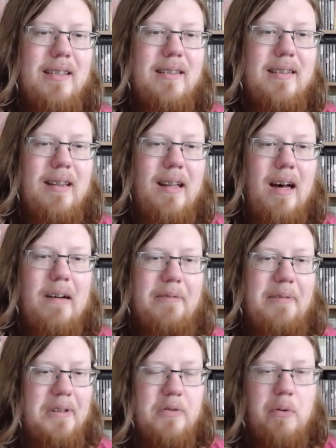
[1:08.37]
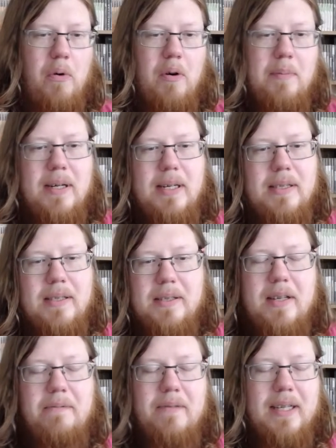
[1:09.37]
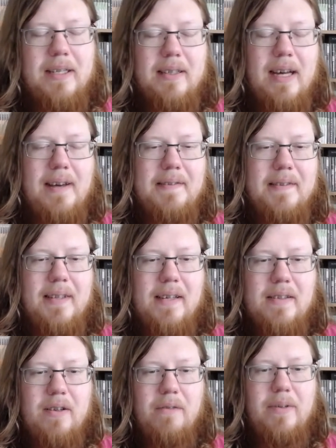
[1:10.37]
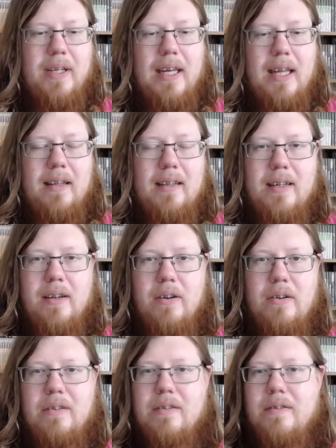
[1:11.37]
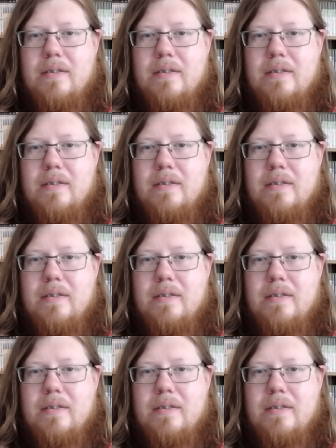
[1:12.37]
love and trauma and stuff like that is something that can linger